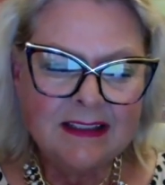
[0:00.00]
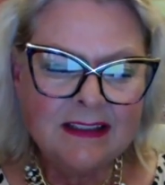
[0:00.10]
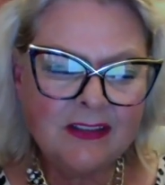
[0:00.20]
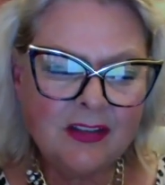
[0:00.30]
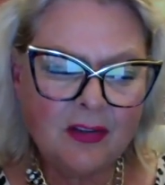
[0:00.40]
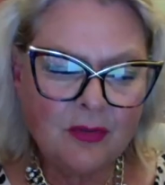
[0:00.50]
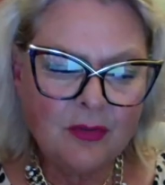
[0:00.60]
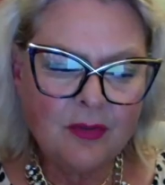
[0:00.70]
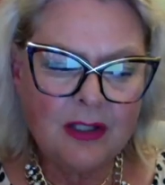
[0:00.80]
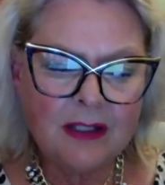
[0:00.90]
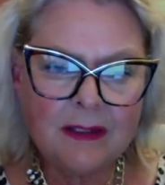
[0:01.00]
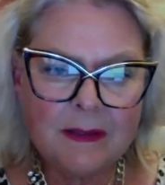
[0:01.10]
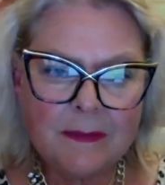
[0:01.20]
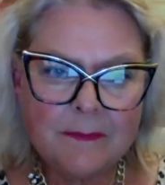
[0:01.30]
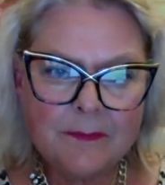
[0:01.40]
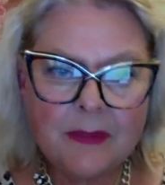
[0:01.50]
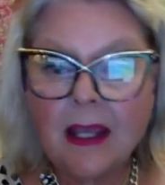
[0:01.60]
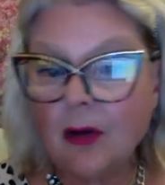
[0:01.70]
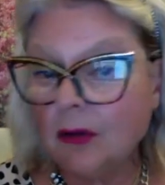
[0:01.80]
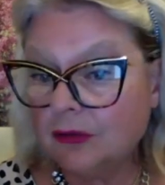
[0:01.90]
So
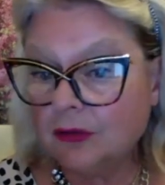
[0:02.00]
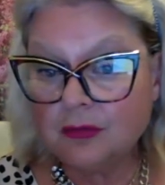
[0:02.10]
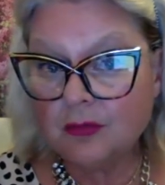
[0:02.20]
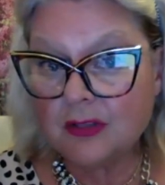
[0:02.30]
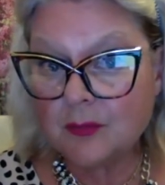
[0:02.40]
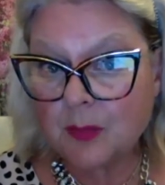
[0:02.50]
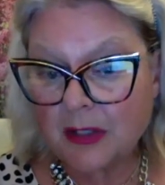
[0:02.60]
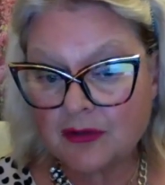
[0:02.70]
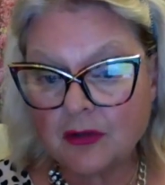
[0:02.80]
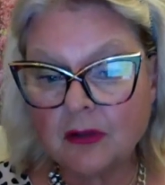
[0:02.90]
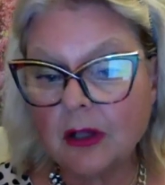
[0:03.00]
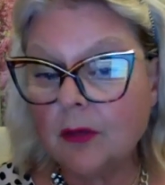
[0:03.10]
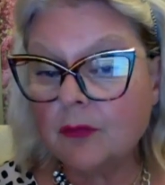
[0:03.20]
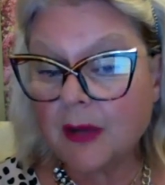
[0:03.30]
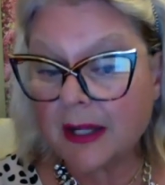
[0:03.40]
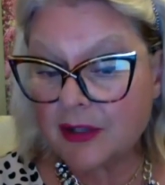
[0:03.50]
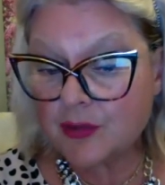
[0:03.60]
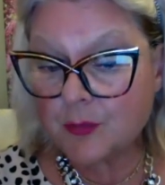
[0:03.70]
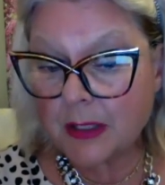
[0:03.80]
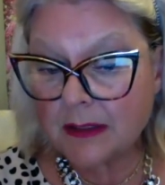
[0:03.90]
I also do a special
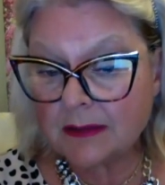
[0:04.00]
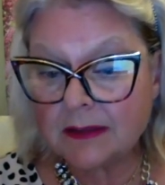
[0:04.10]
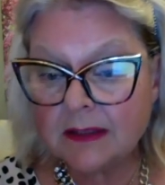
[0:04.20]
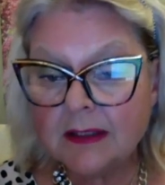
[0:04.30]
arrangement